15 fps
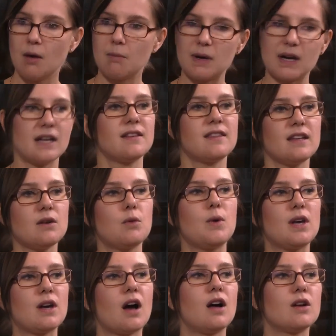But I think
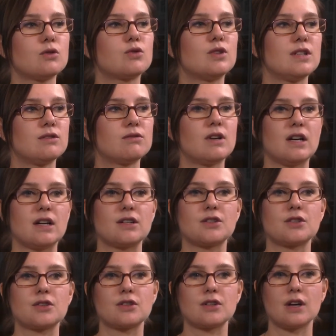we can't really
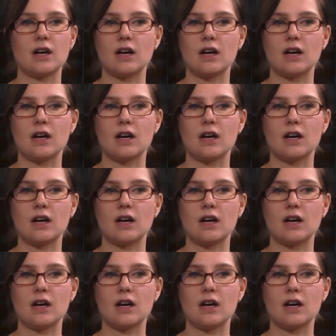rush